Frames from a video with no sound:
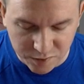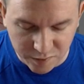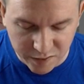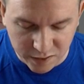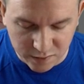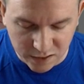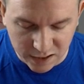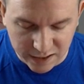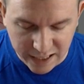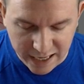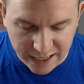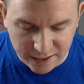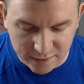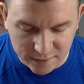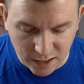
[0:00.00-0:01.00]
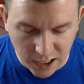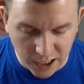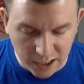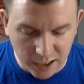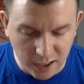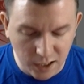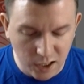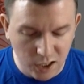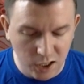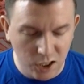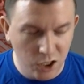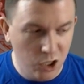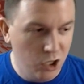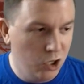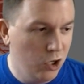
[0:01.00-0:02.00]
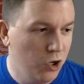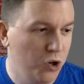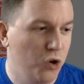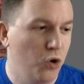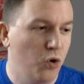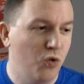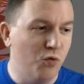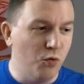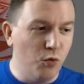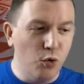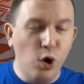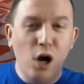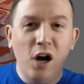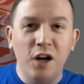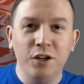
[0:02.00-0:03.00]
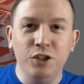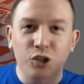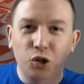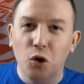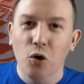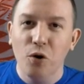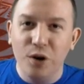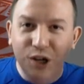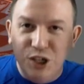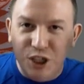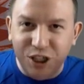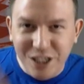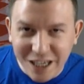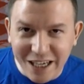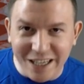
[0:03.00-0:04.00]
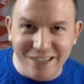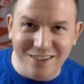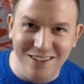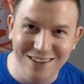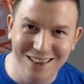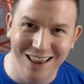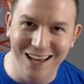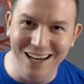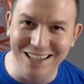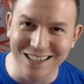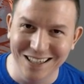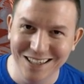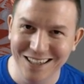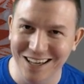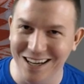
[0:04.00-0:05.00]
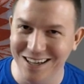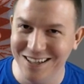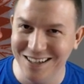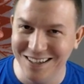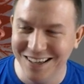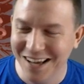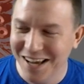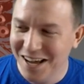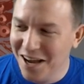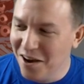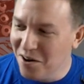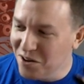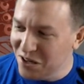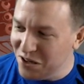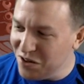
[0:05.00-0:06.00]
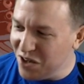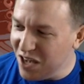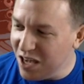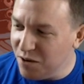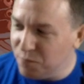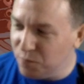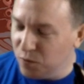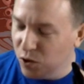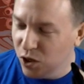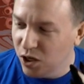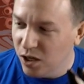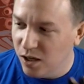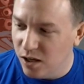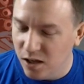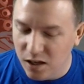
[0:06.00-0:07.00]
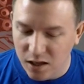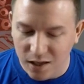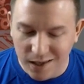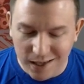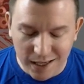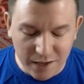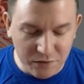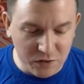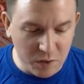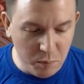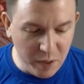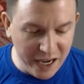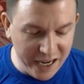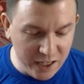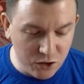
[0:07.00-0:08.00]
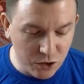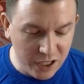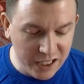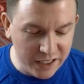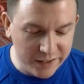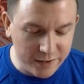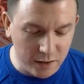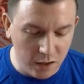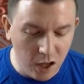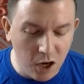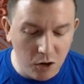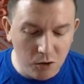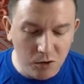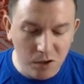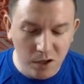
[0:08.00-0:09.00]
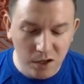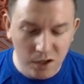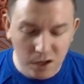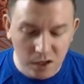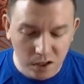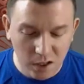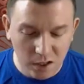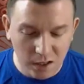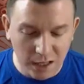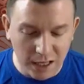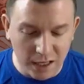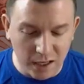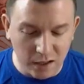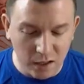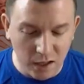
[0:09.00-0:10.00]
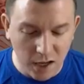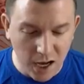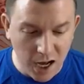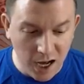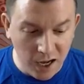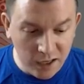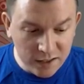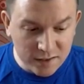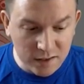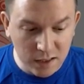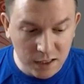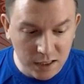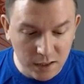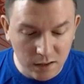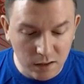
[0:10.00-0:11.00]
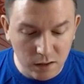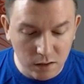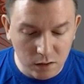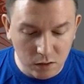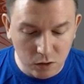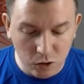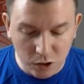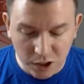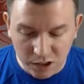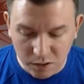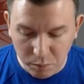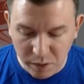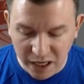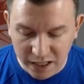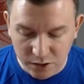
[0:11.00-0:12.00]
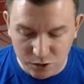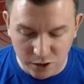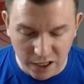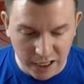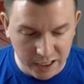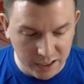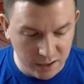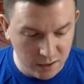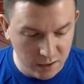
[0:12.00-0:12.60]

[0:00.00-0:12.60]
and things like that, is like, run your shit. Like, if the page rate is low, like, honestly, look at the page rate.